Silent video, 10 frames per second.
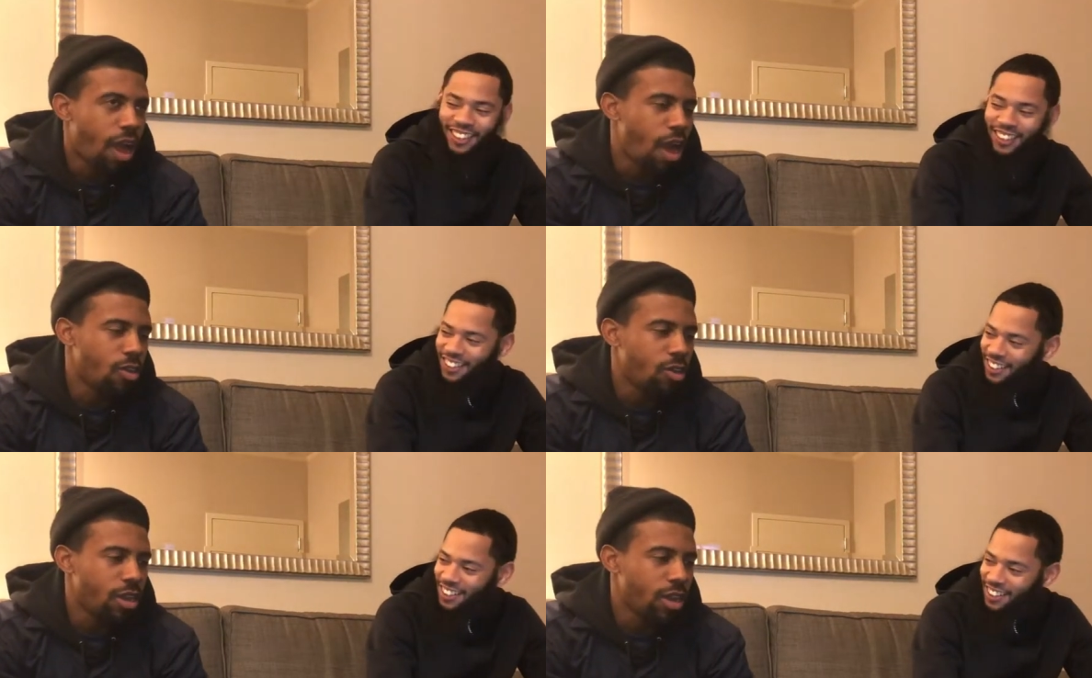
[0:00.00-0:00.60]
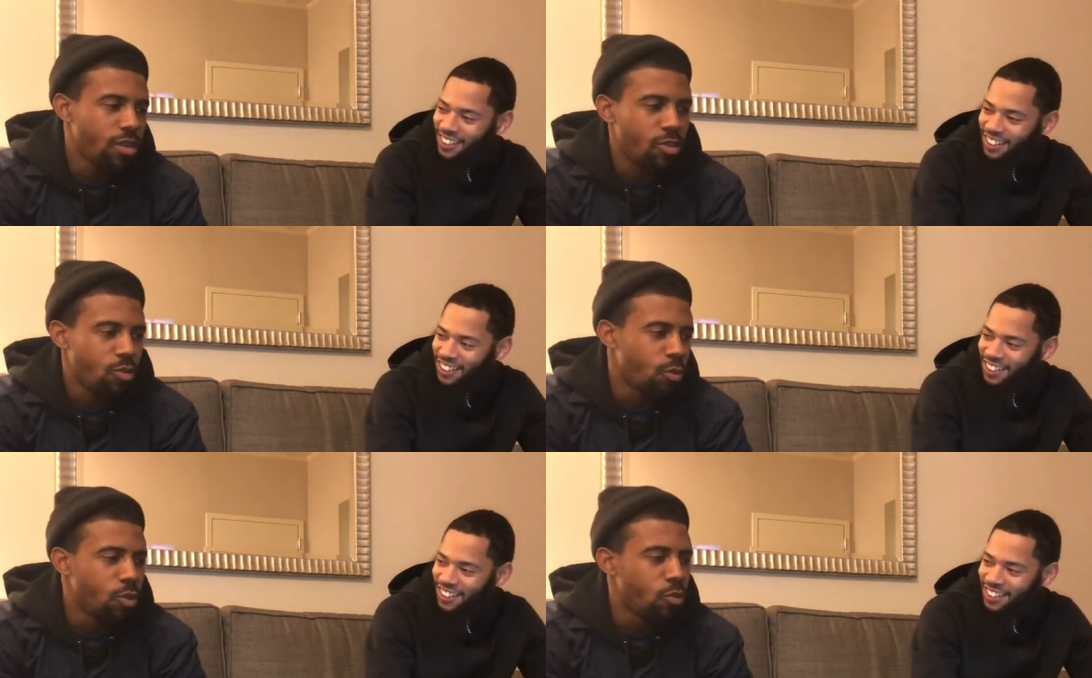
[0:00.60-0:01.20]
Speaker 1: I don't know, you know,
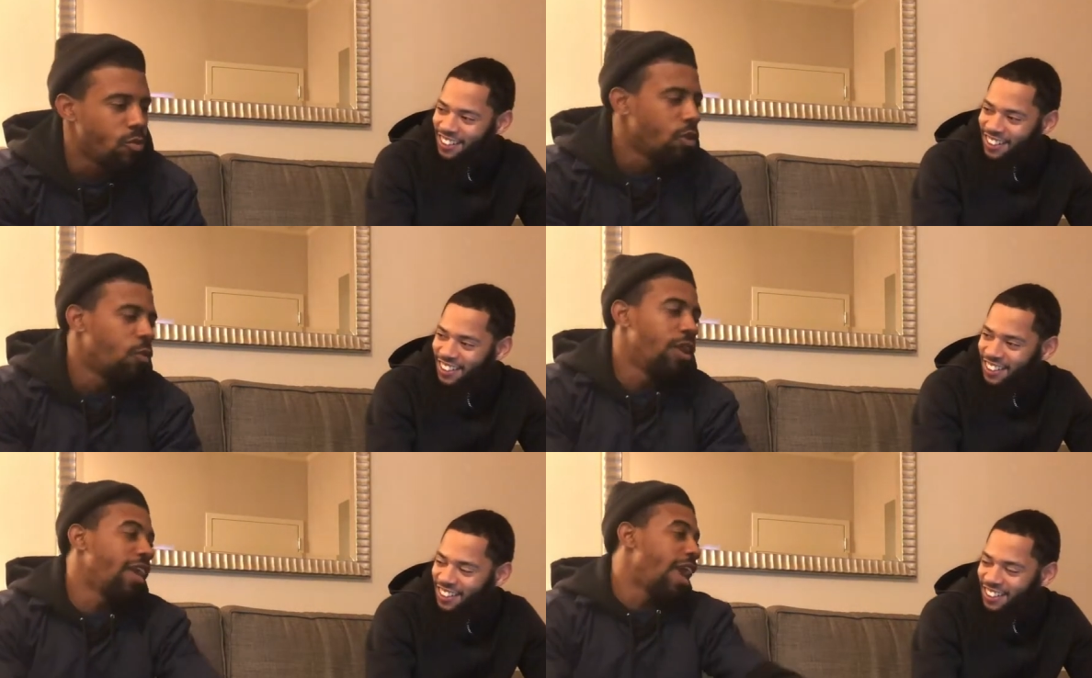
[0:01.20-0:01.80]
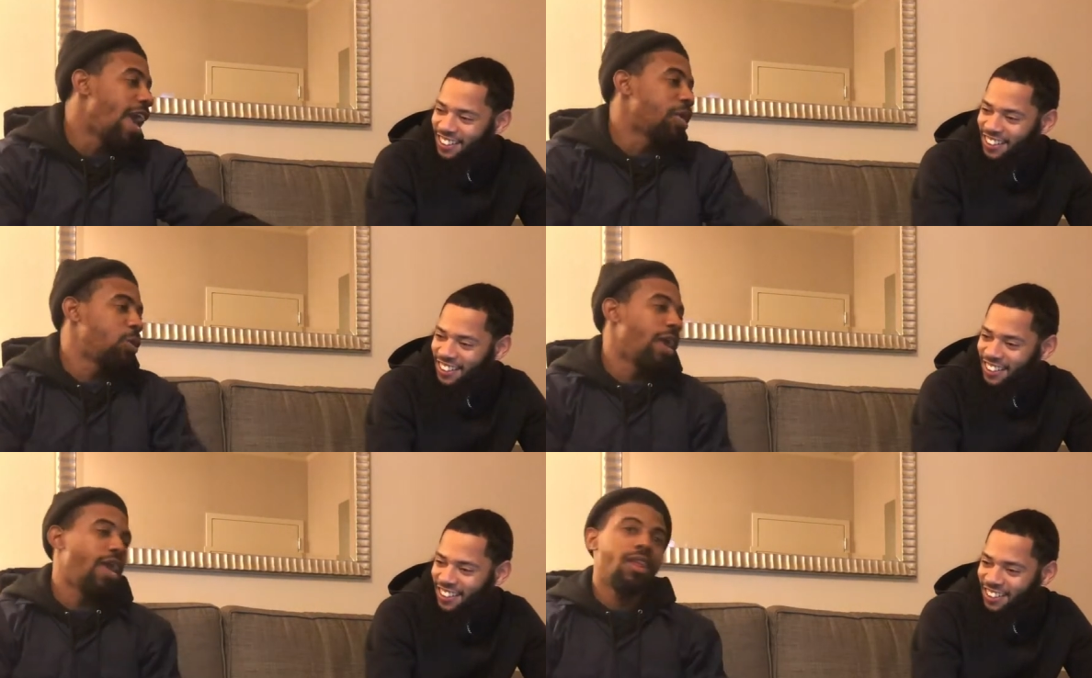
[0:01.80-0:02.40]
when you when a nigga asks
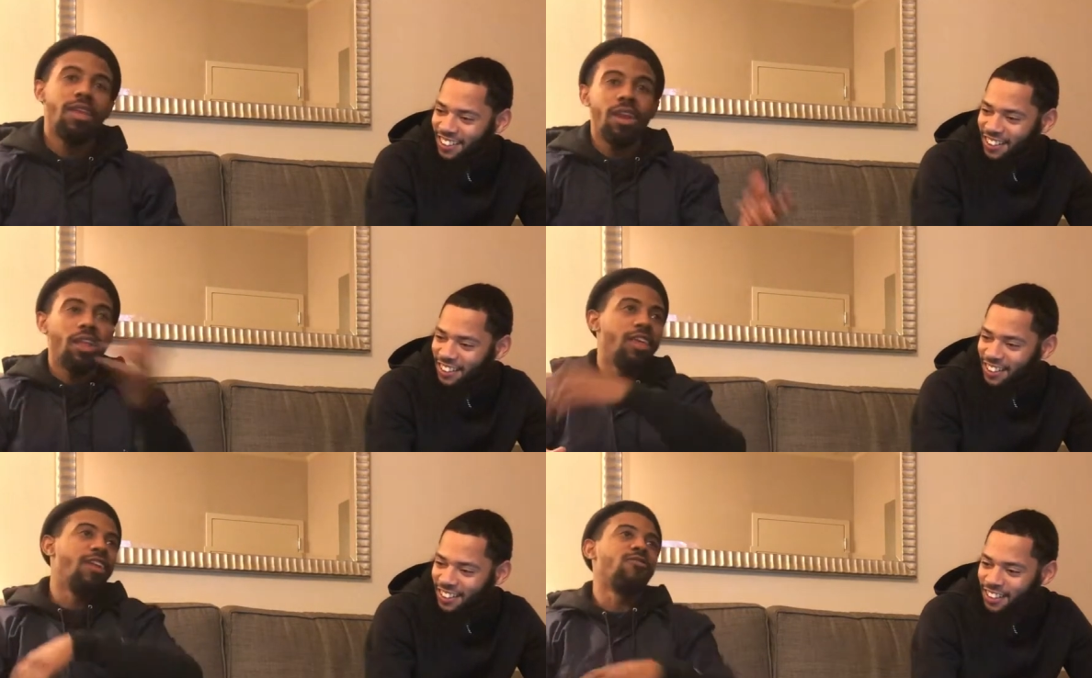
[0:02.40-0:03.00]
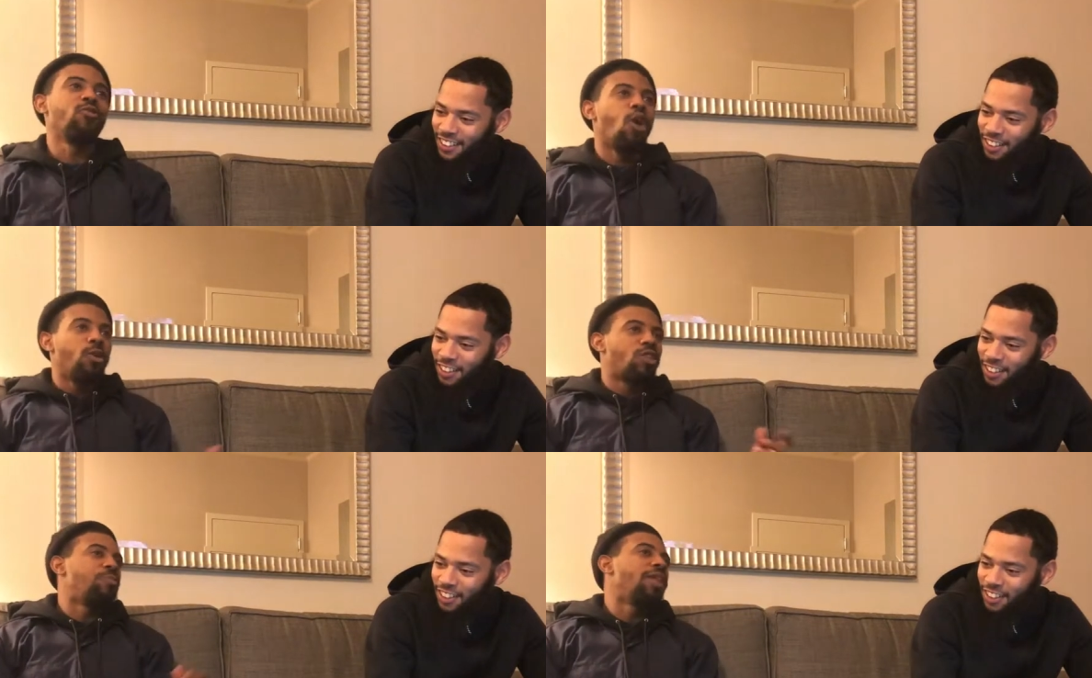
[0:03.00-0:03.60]
you that in other interviews, you
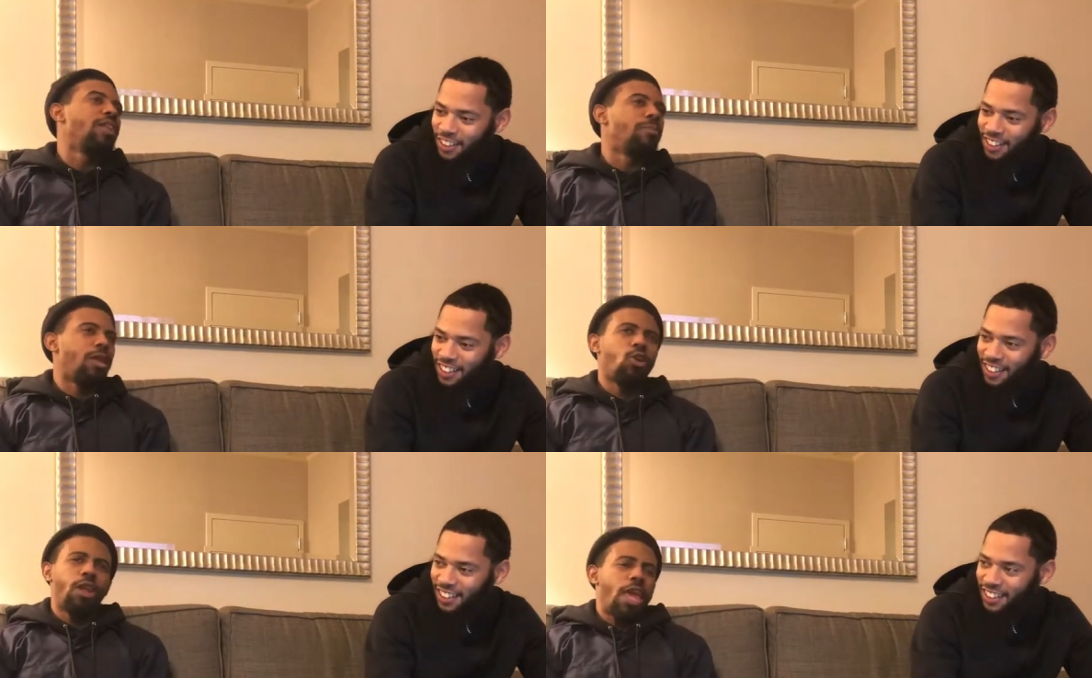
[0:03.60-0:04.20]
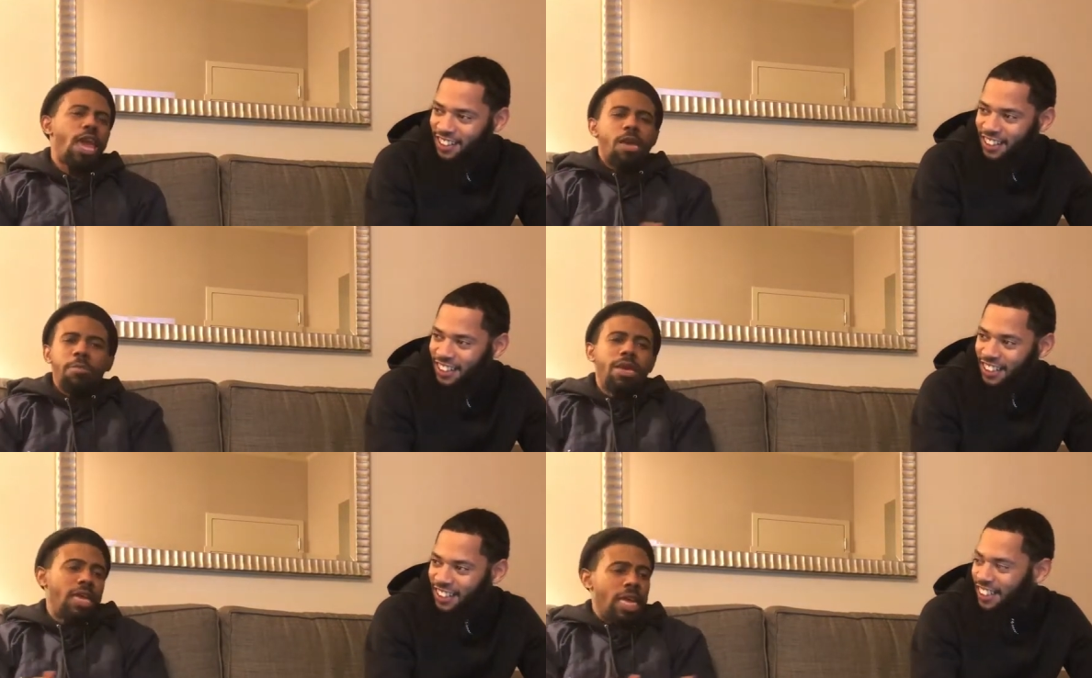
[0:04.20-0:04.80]
always spin it like, no, the A
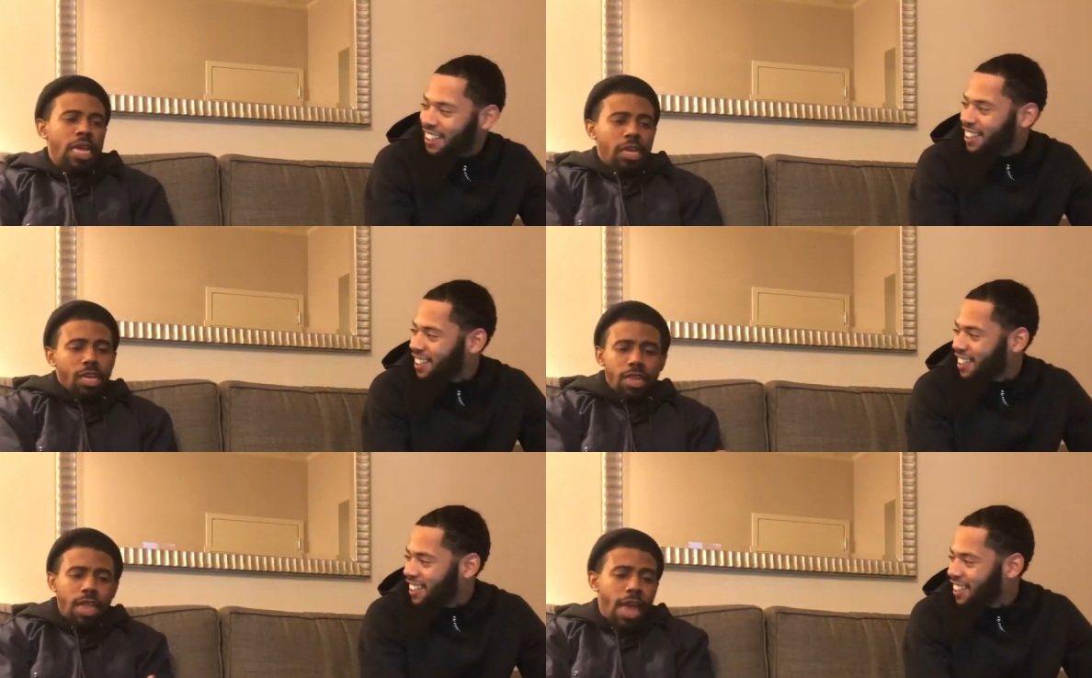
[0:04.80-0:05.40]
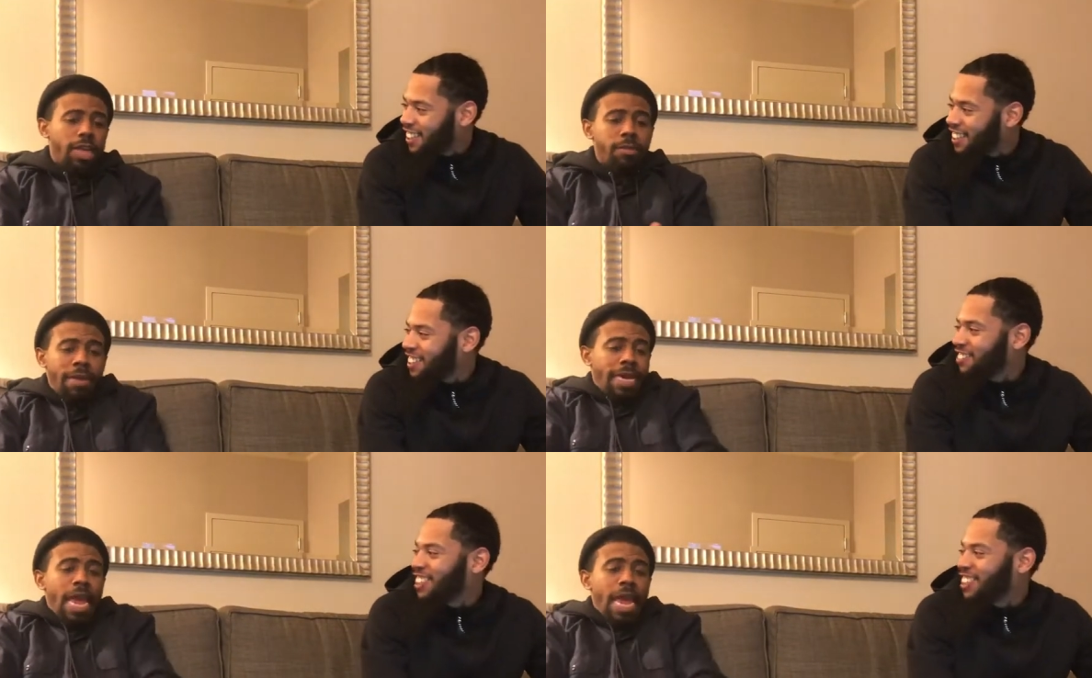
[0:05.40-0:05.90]
me, this, the S me, that,